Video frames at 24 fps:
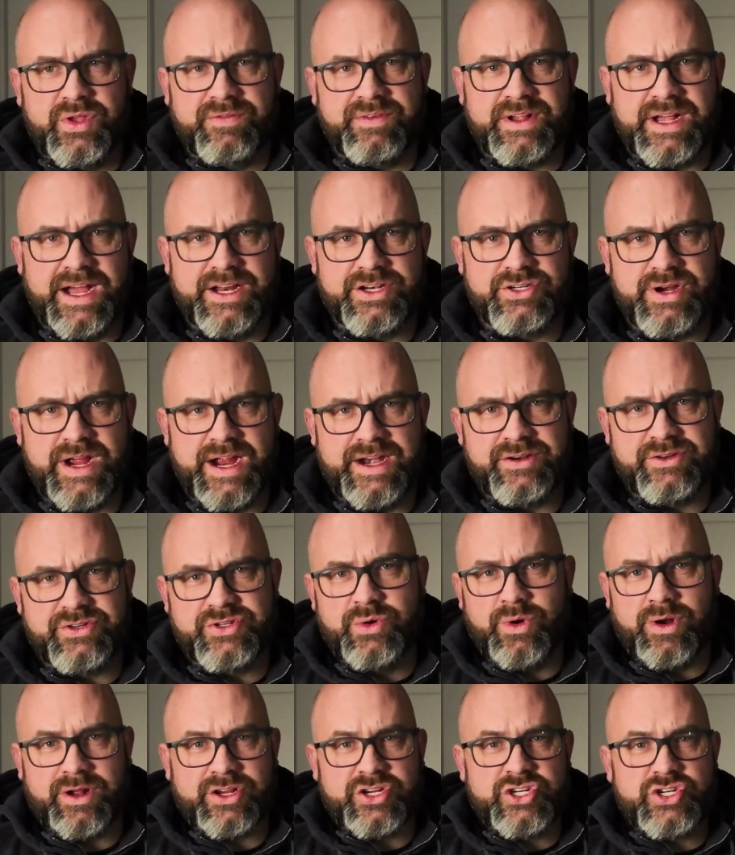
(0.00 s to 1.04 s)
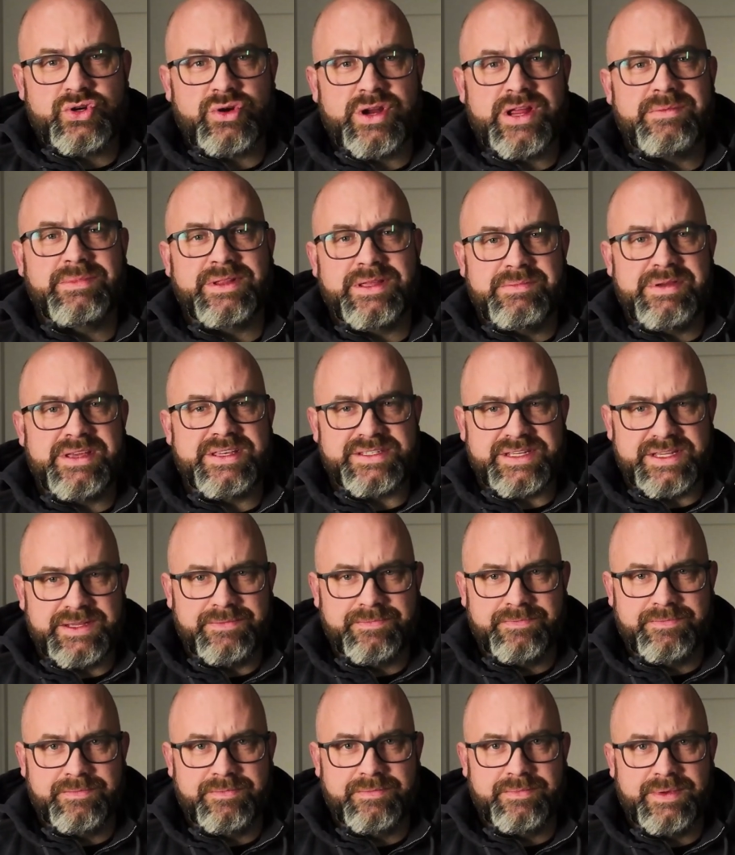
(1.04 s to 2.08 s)
you have contractors who are extremely busy.
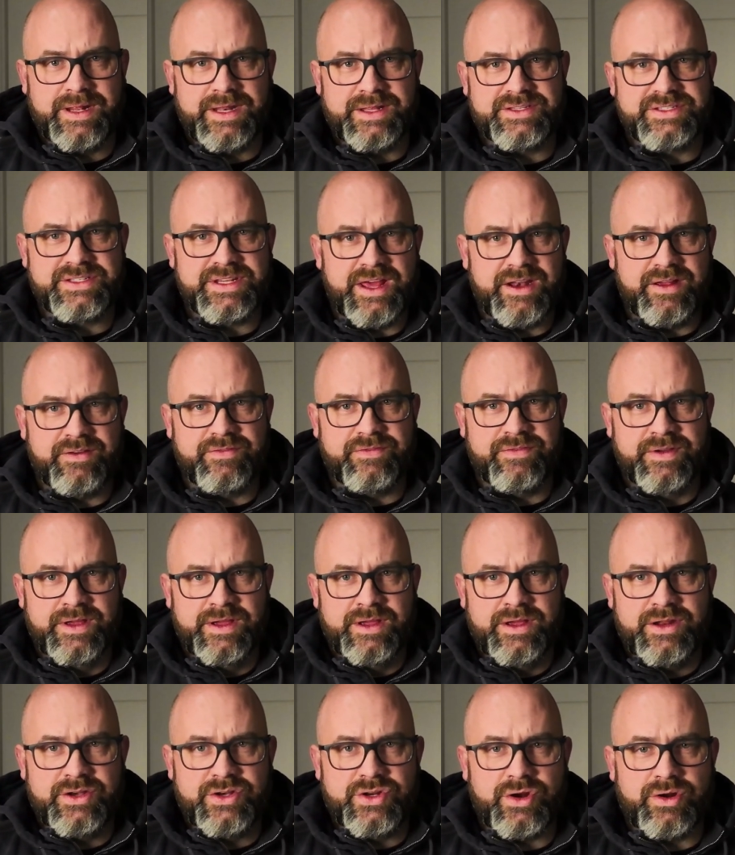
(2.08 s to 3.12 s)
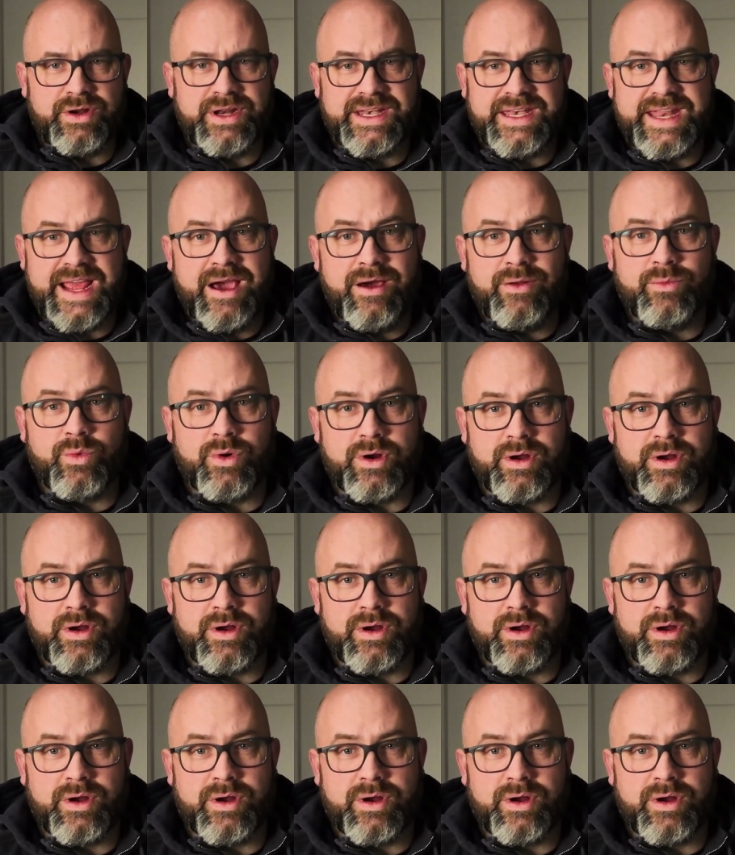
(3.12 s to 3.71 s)
Instead of turning down